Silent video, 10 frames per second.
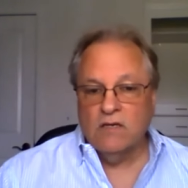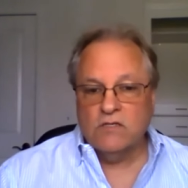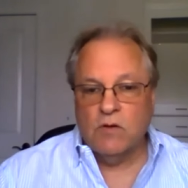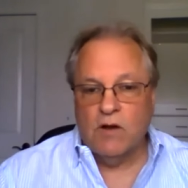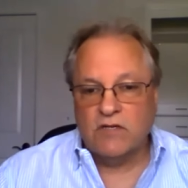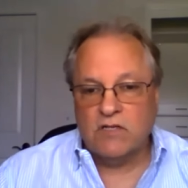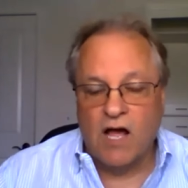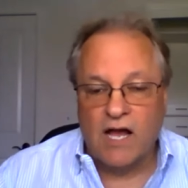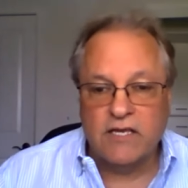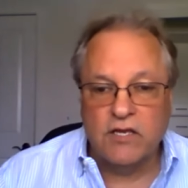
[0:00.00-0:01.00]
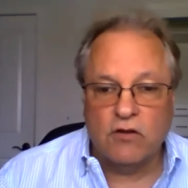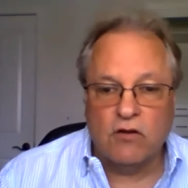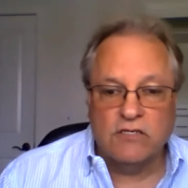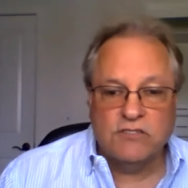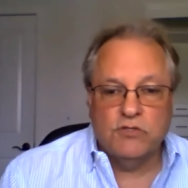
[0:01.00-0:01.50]
12 o'clock here
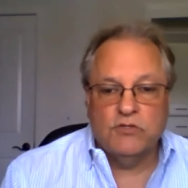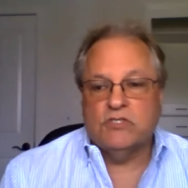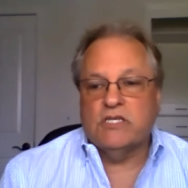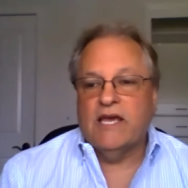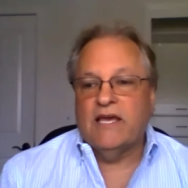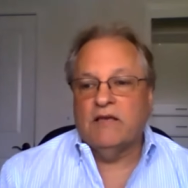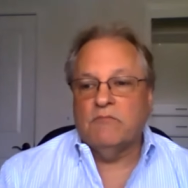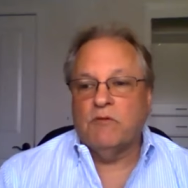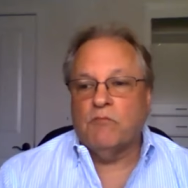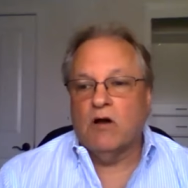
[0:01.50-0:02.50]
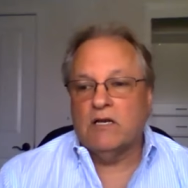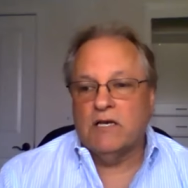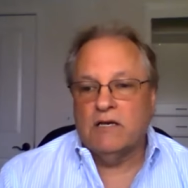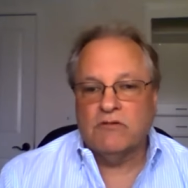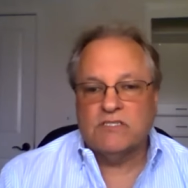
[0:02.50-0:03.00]
on Tuesday, and we want
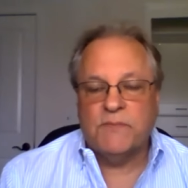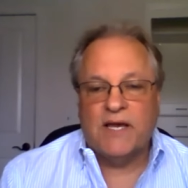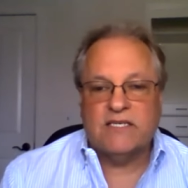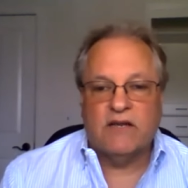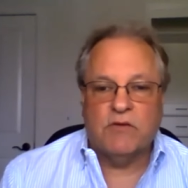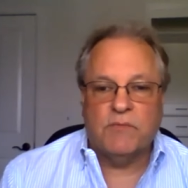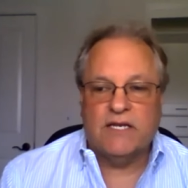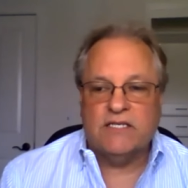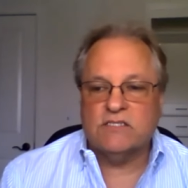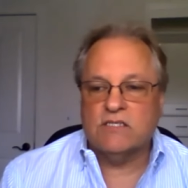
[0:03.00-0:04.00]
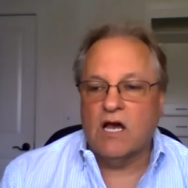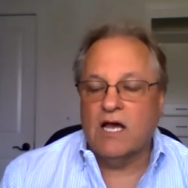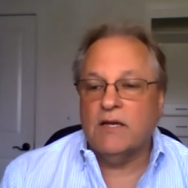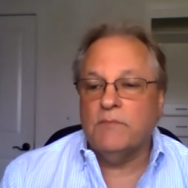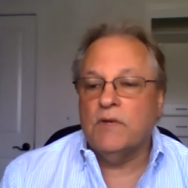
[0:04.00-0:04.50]
to respect everybody's
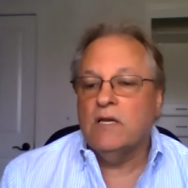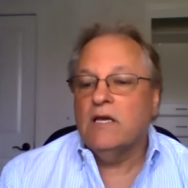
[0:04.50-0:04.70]
time